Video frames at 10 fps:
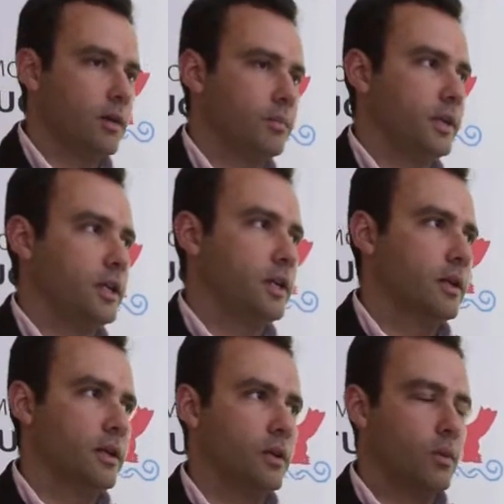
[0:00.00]

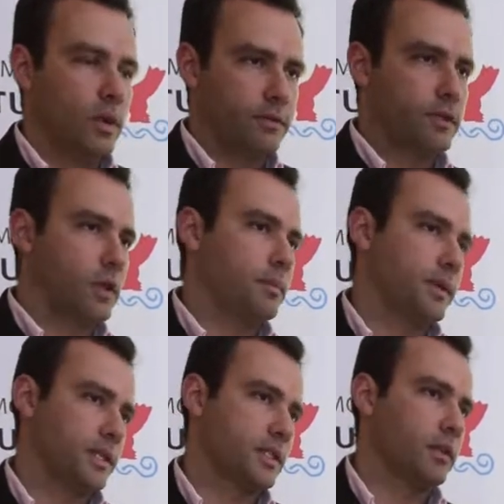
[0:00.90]
opinion, one of the top
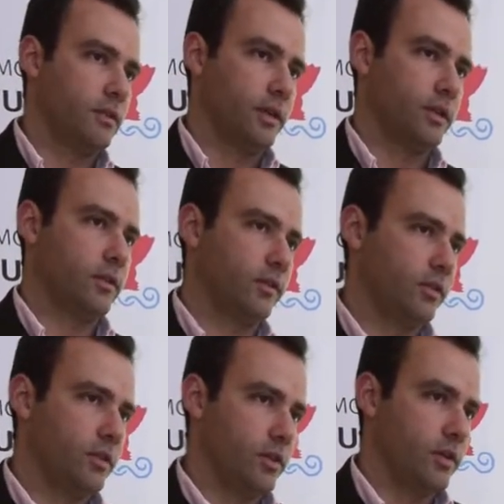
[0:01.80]

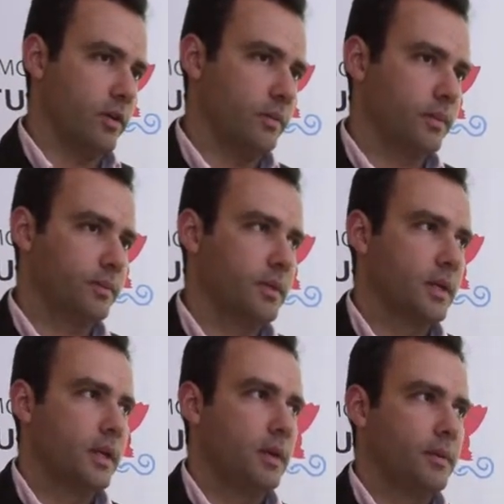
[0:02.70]
accelerators in Europe
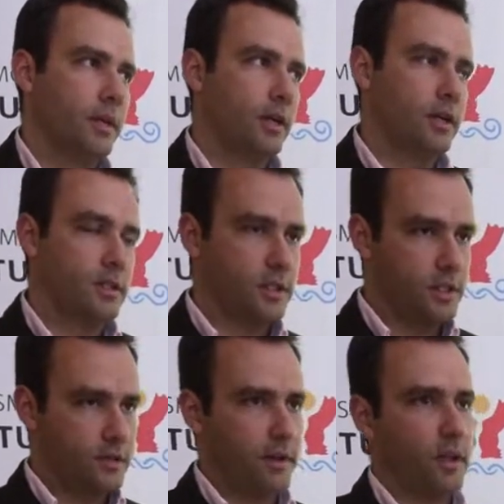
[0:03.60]
because
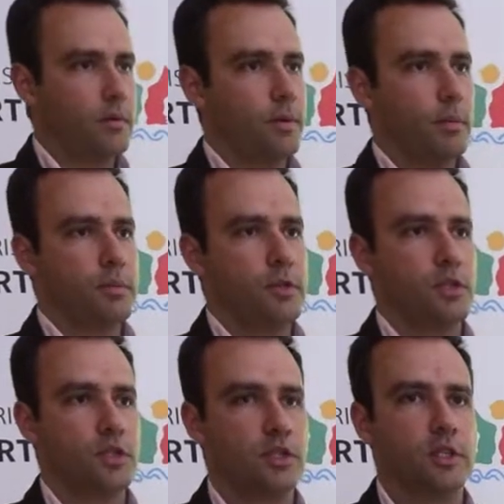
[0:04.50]
its value
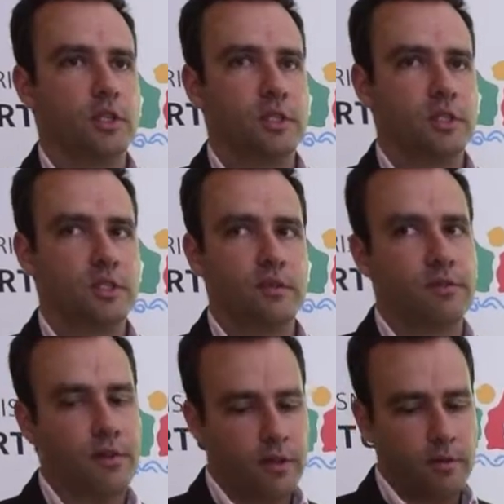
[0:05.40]
proposition is
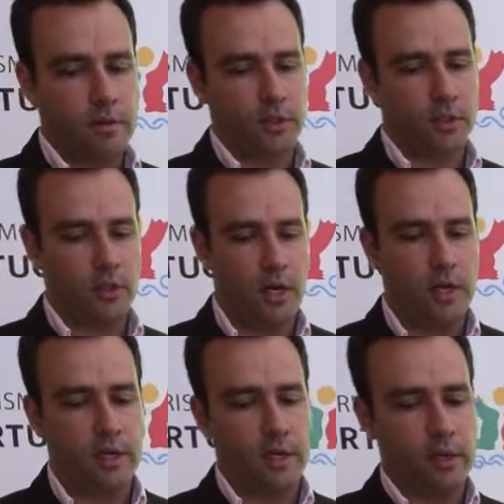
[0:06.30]
very much
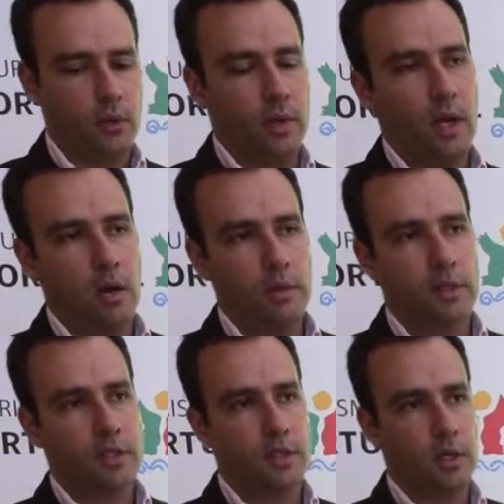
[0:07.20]
aligned into
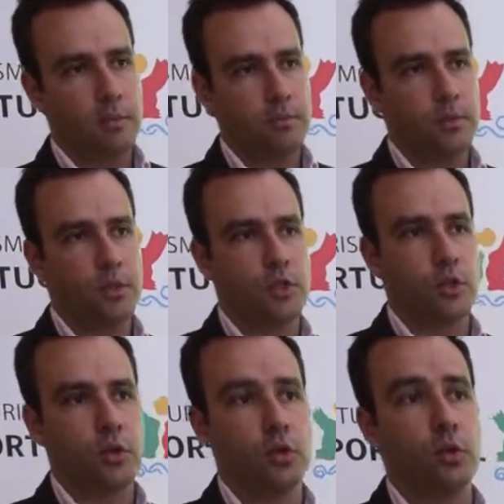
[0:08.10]
allowing startups
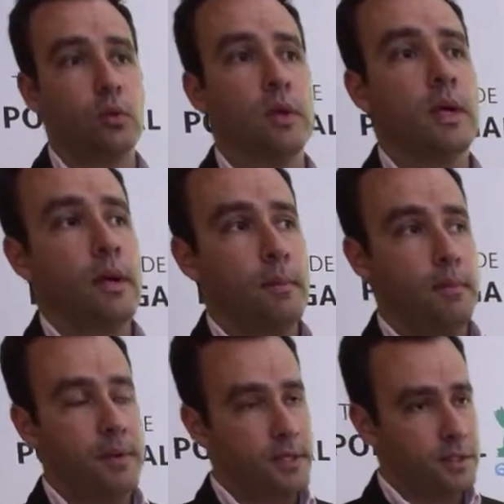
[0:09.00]
to do
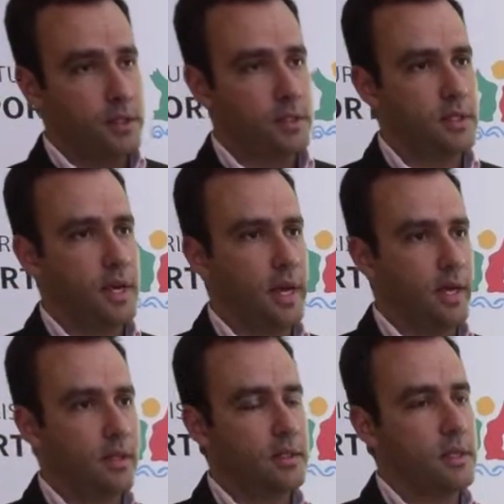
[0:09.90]
business
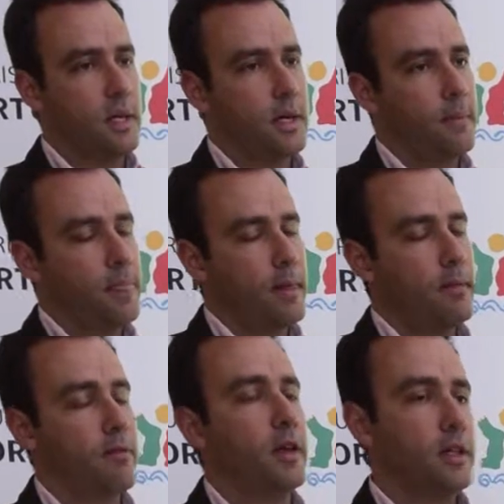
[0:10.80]
and
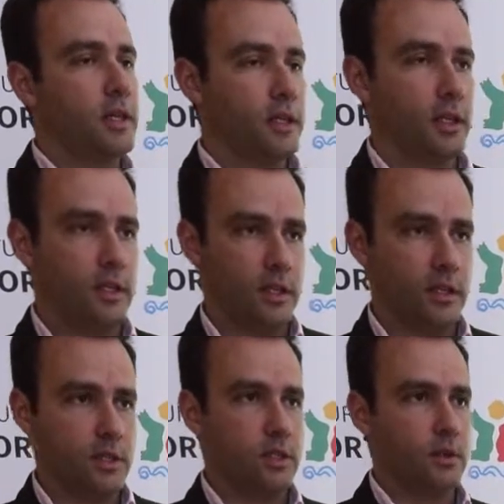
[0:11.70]
validate
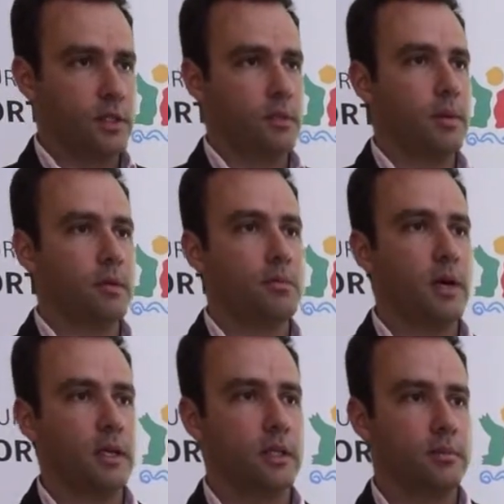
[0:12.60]
ideas. So it's about
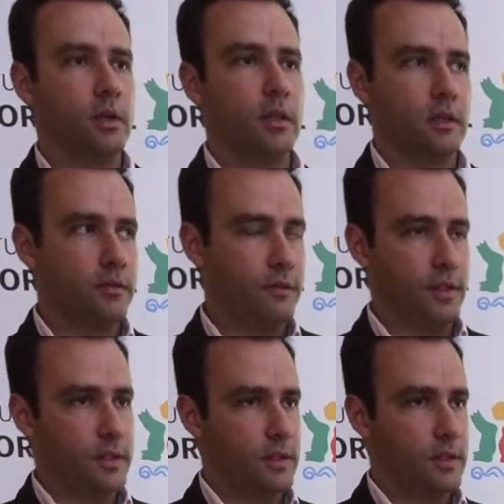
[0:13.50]
market product fit.